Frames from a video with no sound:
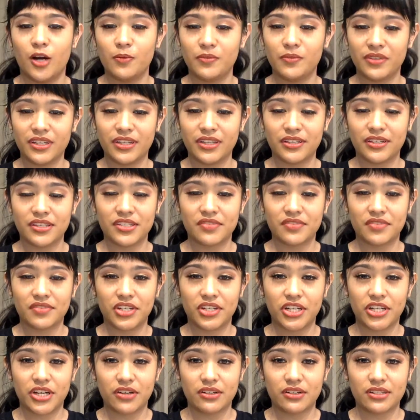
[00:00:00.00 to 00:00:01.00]
Hopefully this
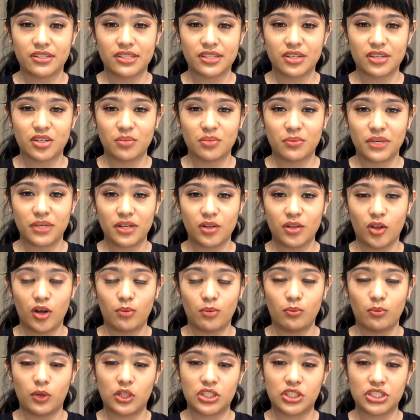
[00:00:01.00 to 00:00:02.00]
video is going to be a
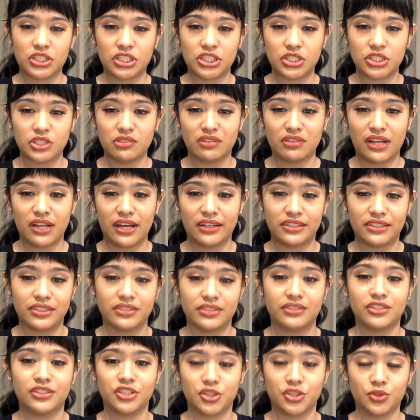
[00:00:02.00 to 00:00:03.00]
lot more chill and
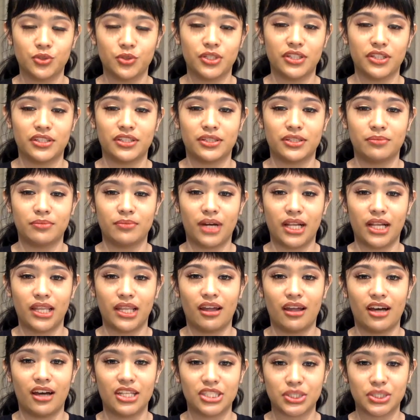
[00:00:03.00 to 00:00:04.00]
shorter than my
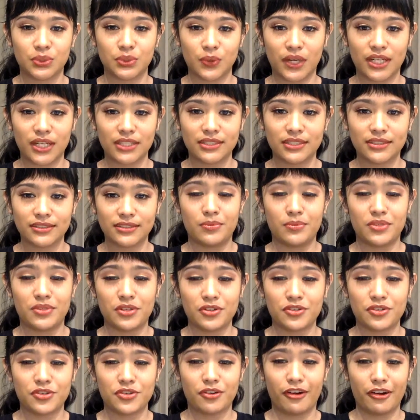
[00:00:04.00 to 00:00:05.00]
last one. I'm
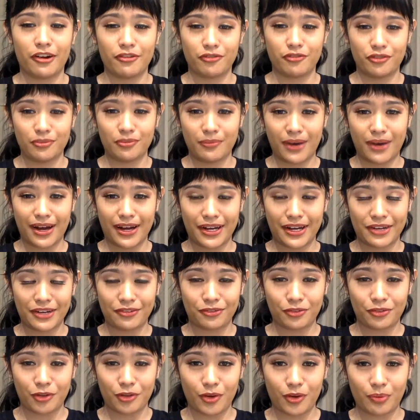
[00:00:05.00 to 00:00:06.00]
so sorry for my
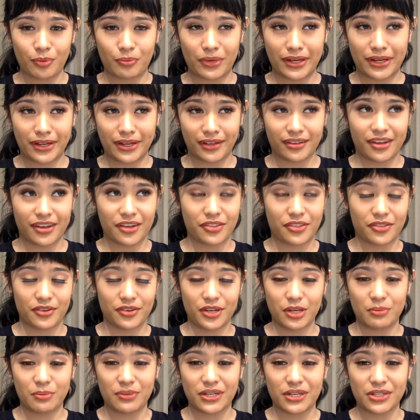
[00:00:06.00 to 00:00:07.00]
vlog being like
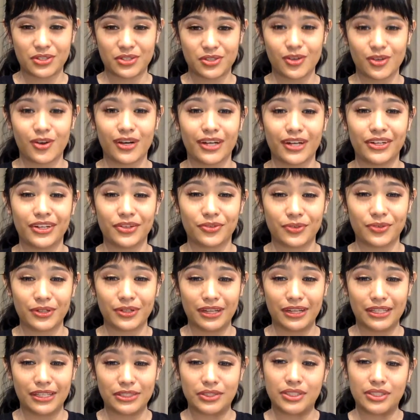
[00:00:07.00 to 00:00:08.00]
30 minutes long. I didn't
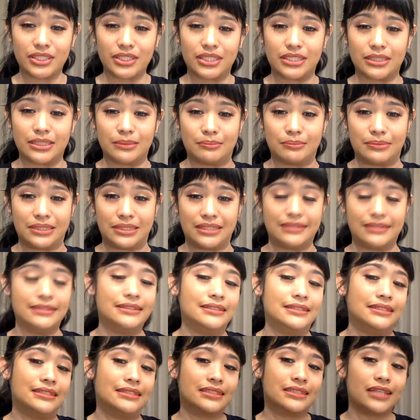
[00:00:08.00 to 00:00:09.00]
realize it was going to be
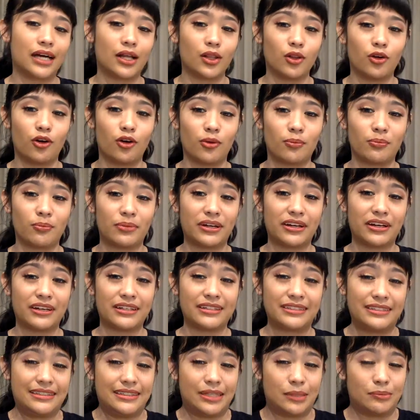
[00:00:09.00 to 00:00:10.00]
that long,
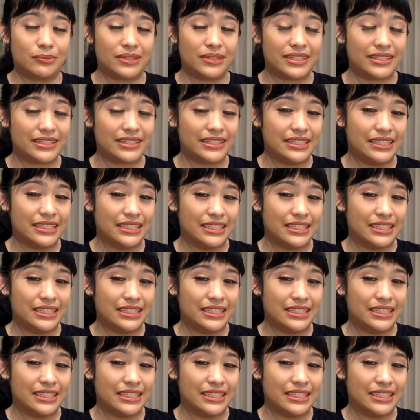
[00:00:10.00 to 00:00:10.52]
but I mean,